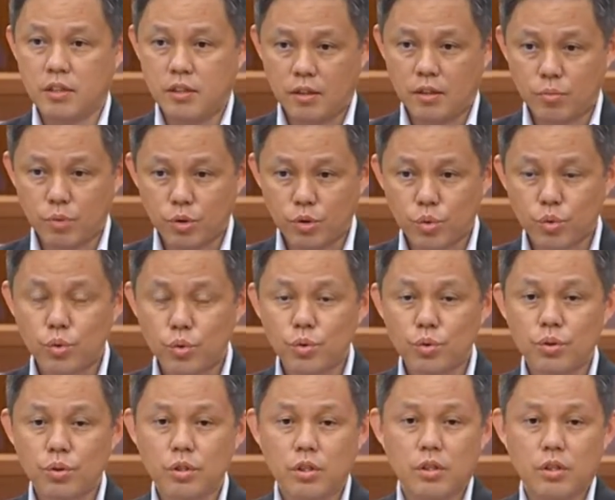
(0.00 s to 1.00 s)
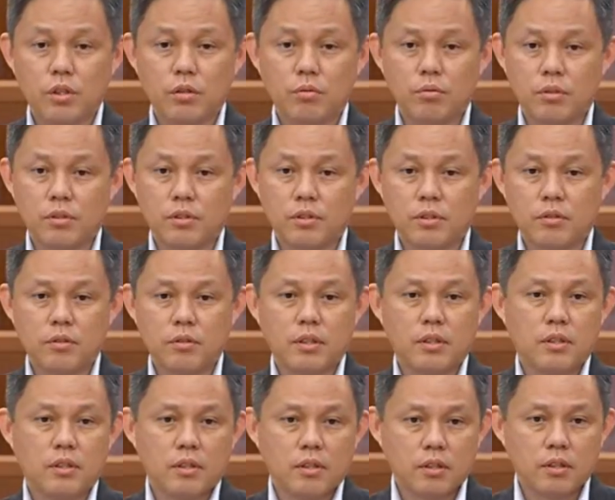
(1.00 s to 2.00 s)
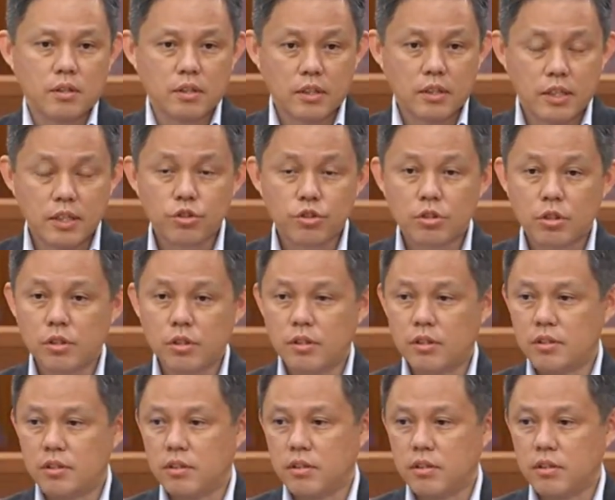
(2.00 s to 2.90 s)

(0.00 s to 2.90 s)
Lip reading: Number two, the nature